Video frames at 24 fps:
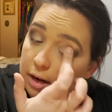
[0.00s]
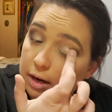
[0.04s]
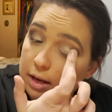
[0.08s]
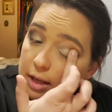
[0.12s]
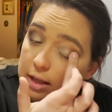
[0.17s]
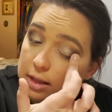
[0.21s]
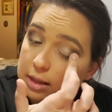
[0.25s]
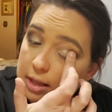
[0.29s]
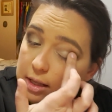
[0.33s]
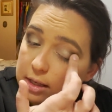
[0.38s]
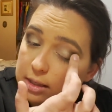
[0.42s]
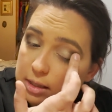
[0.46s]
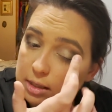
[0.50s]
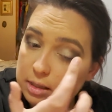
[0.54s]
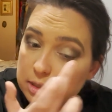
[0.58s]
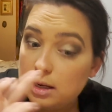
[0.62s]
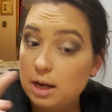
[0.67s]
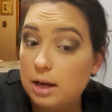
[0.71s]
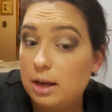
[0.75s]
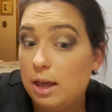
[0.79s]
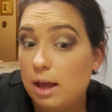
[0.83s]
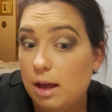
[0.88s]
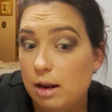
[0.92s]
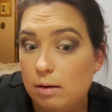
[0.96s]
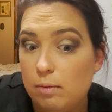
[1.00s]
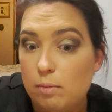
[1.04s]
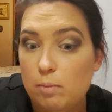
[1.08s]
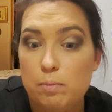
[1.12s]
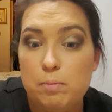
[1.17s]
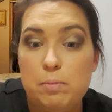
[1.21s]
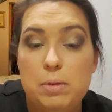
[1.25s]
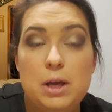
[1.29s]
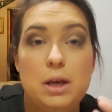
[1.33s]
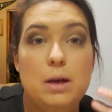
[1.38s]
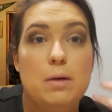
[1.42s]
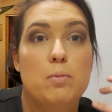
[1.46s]
this is again
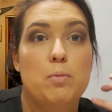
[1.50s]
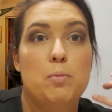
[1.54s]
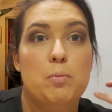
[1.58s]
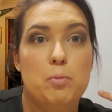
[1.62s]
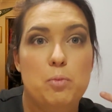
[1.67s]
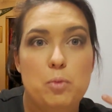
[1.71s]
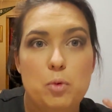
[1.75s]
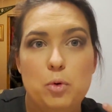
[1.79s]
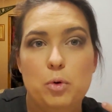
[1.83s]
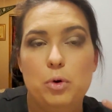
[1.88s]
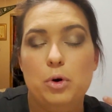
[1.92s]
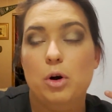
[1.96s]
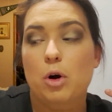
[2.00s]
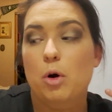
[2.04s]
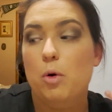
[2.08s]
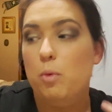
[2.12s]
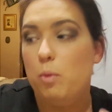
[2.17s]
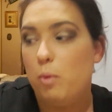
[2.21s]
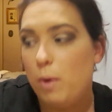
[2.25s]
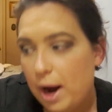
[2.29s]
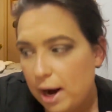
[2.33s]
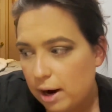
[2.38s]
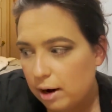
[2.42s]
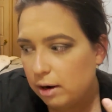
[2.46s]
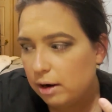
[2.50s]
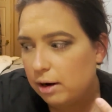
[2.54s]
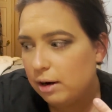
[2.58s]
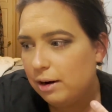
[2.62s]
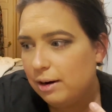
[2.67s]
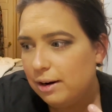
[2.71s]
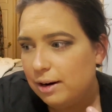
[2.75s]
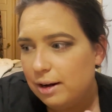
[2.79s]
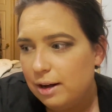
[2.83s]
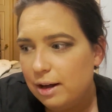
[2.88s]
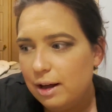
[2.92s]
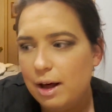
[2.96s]
being more aware
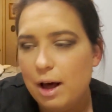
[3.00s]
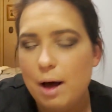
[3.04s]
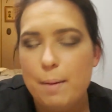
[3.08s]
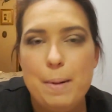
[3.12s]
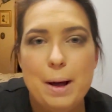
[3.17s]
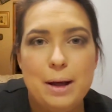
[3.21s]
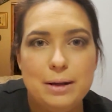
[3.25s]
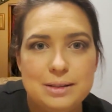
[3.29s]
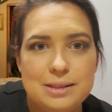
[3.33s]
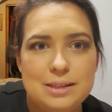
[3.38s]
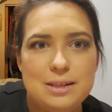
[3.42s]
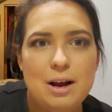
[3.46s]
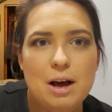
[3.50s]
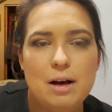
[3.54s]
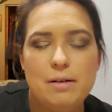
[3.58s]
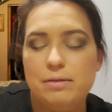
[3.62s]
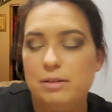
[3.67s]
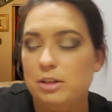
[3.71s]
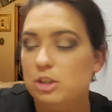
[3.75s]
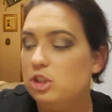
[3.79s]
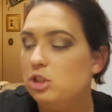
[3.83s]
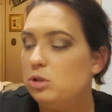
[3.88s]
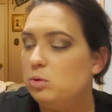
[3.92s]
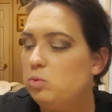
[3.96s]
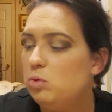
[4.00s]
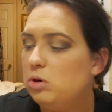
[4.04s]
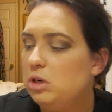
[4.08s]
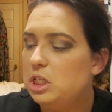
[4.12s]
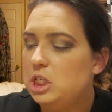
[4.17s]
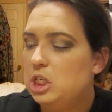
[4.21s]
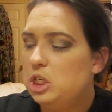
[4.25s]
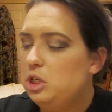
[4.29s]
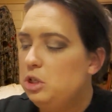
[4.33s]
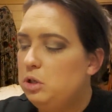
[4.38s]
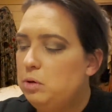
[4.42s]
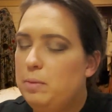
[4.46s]
about stuff and just wanted
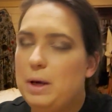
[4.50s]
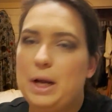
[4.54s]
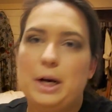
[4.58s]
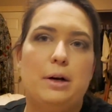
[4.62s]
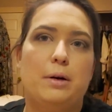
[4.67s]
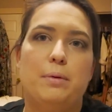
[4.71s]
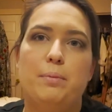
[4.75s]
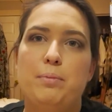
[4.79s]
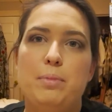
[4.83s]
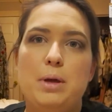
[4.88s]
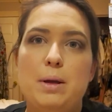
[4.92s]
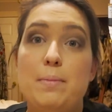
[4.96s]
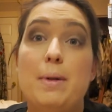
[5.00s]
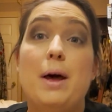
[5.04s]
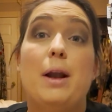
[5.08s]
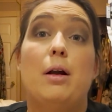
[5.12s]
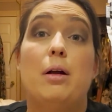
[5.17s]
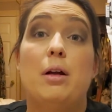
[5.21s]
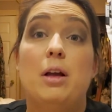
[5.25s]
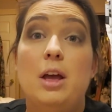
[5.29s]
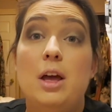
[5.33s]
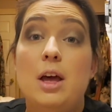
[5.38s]
to do better, be better,